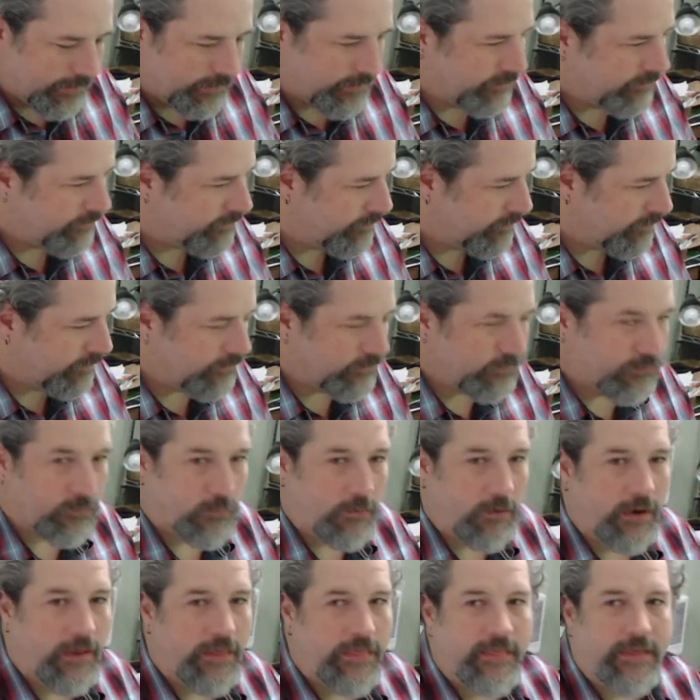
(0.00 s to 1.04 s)
this is
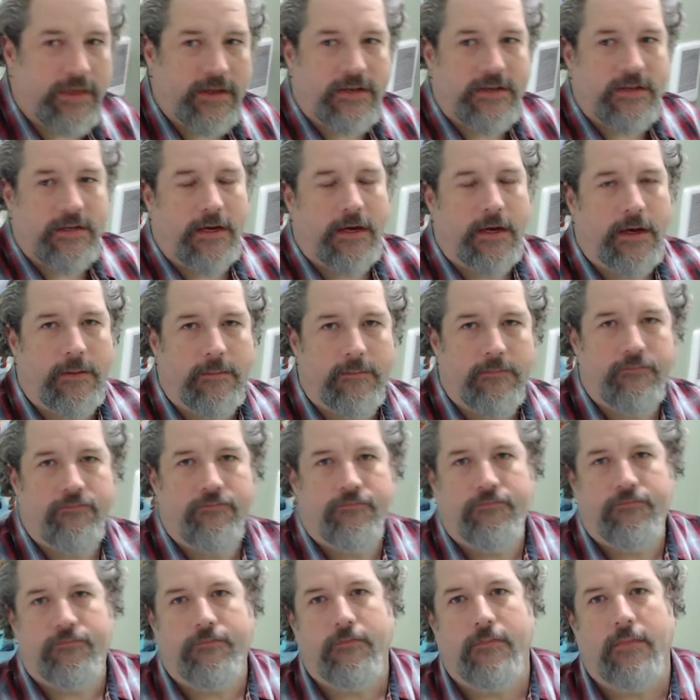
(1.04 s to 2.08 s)
one that
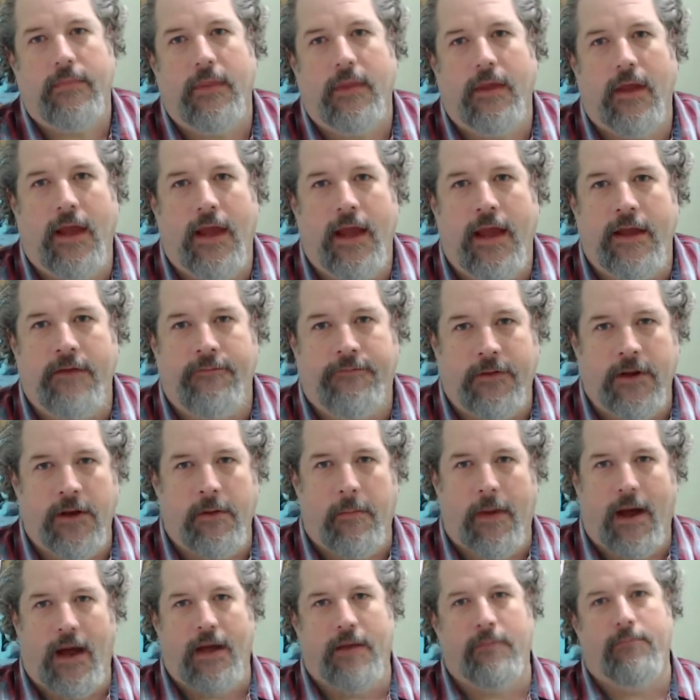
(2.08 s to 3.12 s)
a friend of
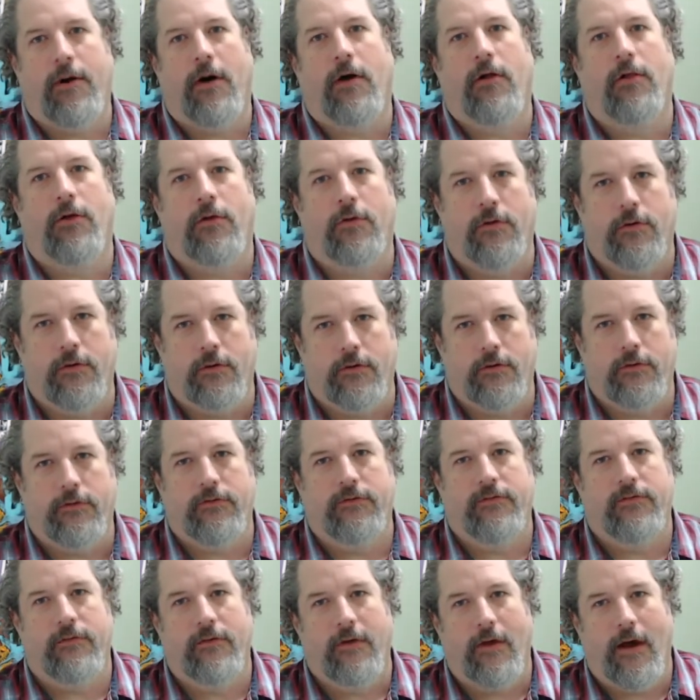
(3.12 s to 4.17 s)
mine, Paul
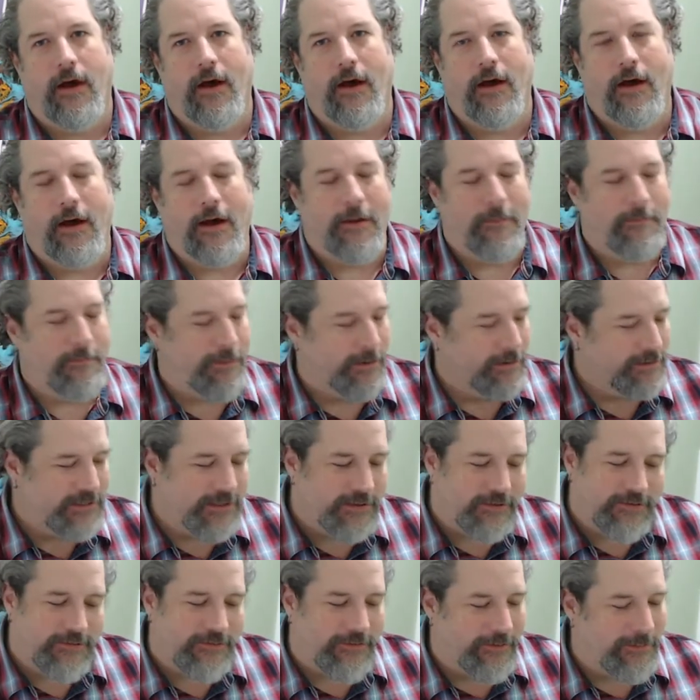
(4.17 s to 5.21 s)
Earls,
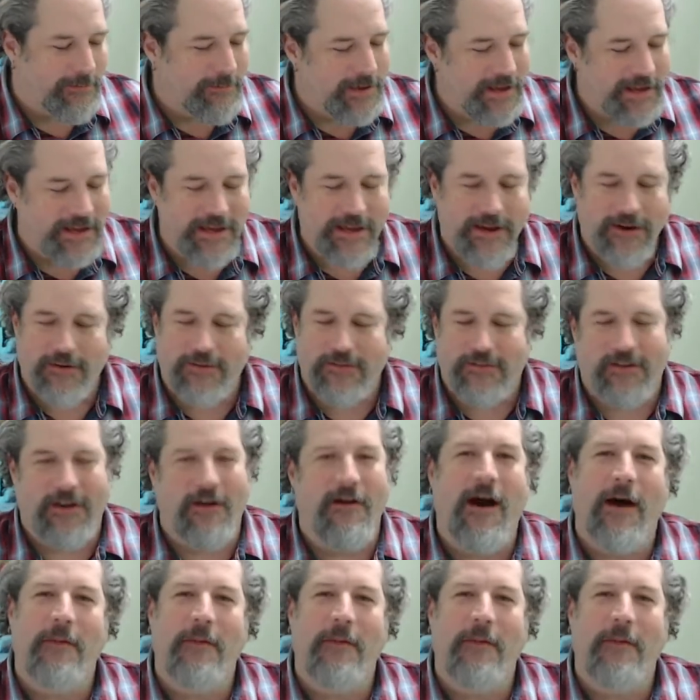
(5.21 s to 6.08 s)
purchased for me years ago.